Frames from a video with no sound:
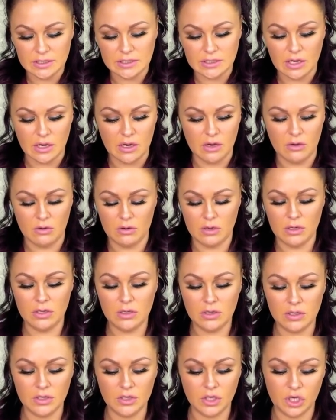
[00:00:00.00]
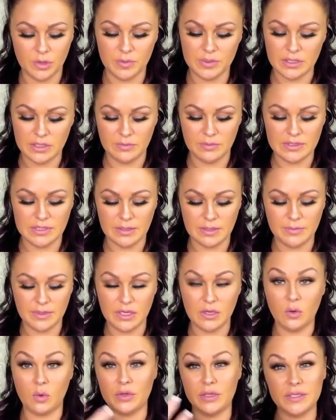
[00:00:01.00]
So you could be going with
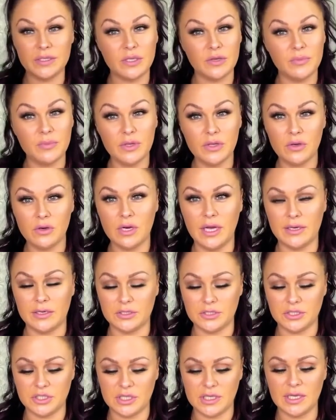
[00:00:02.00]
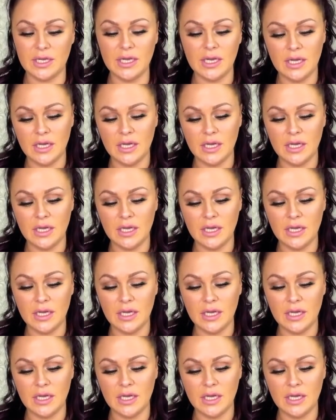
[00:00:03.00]
somebody or this could be your energy.